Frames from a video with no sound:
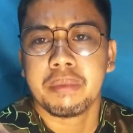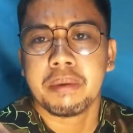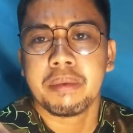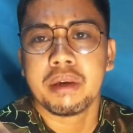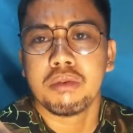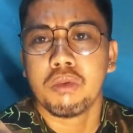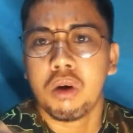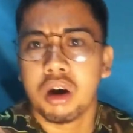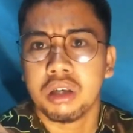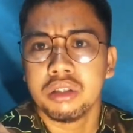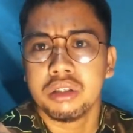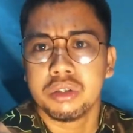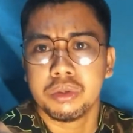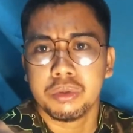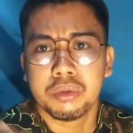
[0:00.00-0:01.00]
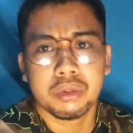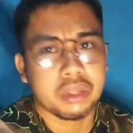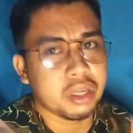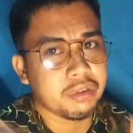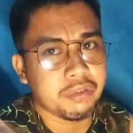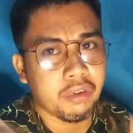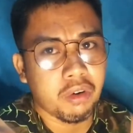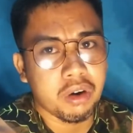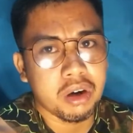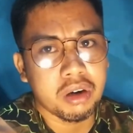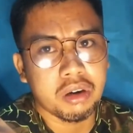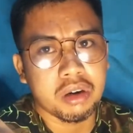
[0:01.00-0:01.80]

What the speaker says: maybe 1, 2, 3, 4,